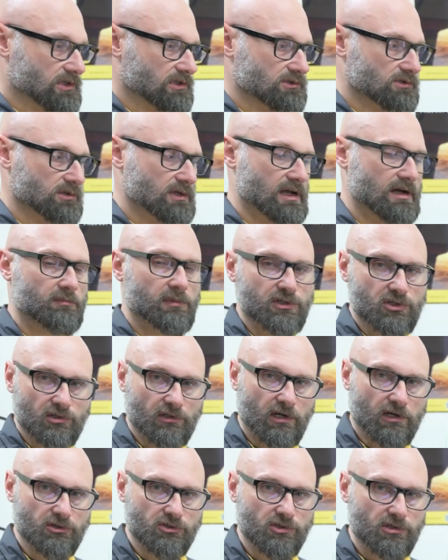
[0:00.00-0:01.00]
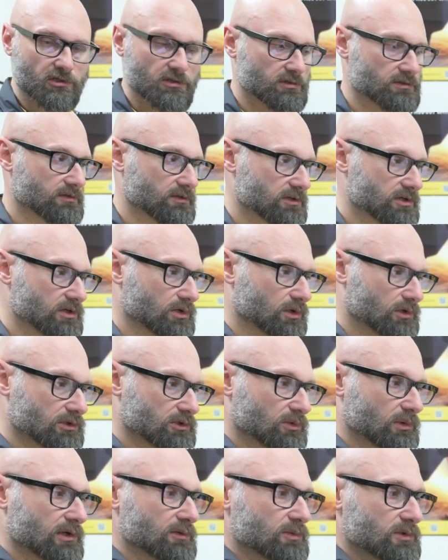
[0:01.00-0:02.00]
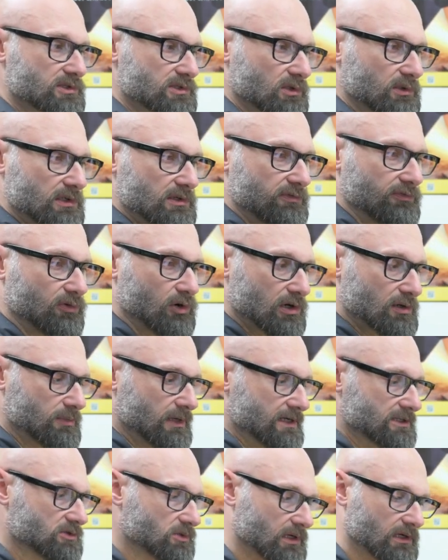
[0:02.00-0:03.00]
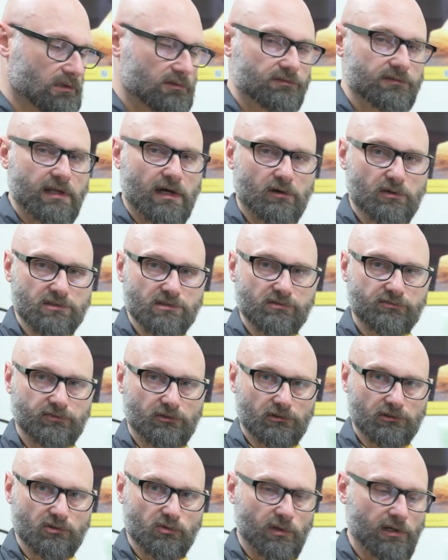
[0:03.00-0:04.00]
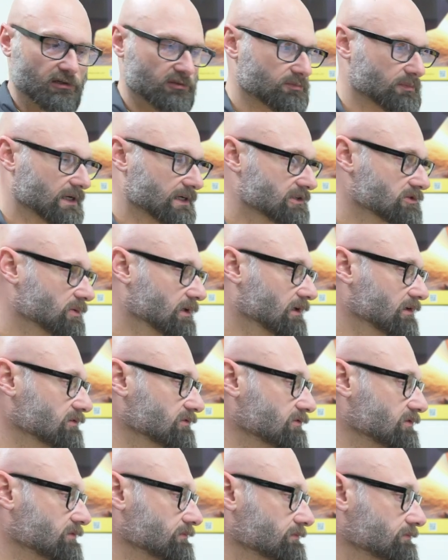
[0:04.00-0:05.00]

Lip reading: also got much larger. The older one was only 4 by 12, now it's a full 12 by 12.